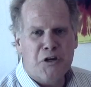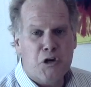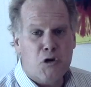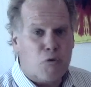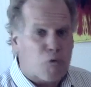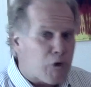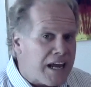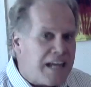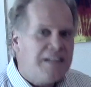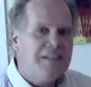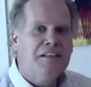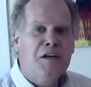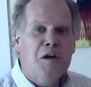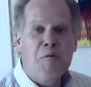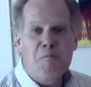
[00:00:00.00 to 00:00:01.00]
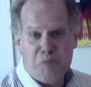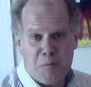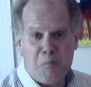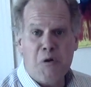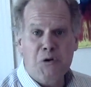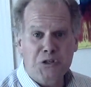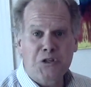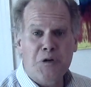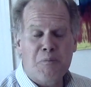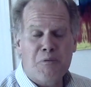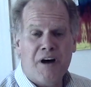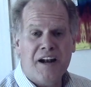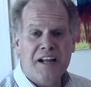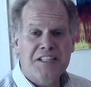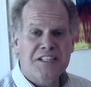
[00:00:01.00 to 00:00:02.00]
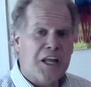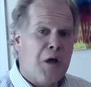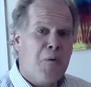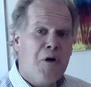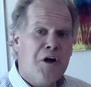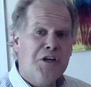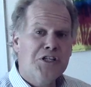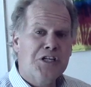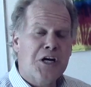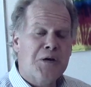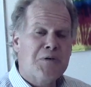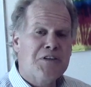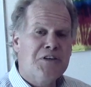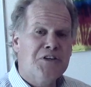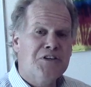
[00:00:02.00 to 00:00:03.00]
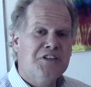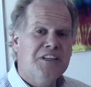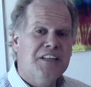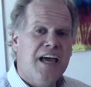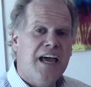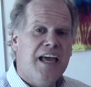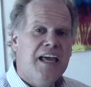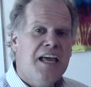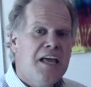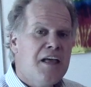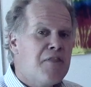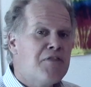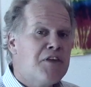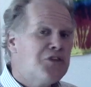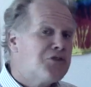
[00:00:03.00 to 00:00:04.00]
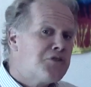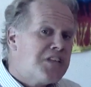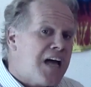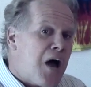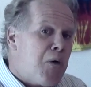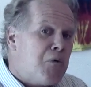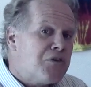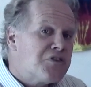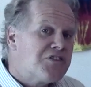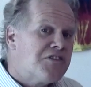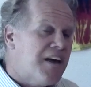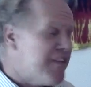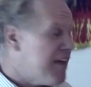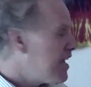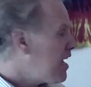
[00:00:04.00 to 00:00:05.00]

of great promotional products that I want to share with you today. These are towels, and they